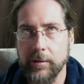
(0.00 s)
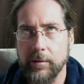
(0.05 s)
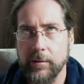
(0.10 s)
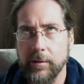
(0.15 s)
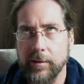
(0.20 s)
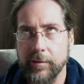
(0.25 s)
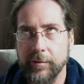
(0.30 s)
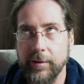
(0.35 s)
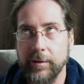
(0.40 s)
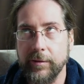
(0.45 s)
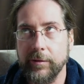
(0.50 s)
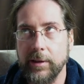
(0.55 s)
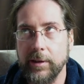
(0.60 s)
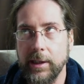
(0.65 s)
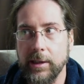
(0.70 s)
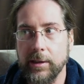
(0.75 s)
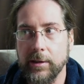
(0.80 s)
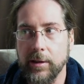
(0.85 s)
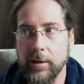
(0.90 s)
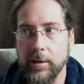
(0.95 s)

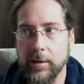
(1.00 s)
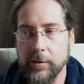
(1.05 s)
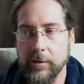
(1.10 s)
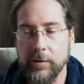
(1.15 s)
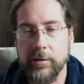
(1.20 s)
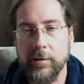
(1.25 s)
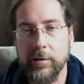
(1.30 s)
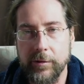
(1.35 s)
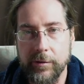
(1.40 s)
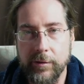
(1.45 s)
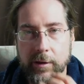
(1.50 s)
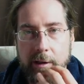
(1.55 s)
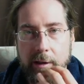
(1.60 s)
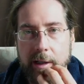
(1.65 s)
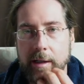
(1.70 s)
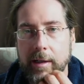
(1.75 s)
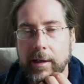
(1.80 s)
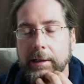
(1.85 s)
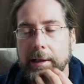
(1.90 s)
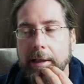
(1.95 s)
15 cars so
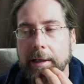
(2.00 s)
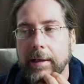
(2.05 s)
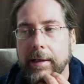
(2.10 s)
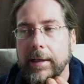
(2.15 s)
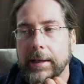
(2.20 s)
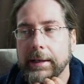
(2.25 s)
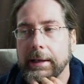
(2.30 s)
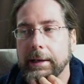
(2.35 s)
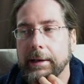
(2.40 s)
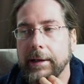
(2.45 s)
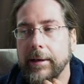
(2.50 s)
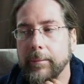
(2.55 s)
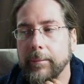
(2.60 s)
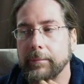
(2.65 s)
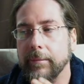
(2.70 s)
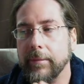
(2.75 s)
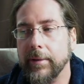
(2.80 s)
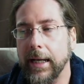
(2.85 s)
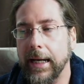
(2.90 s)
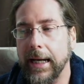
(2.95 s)
far, um,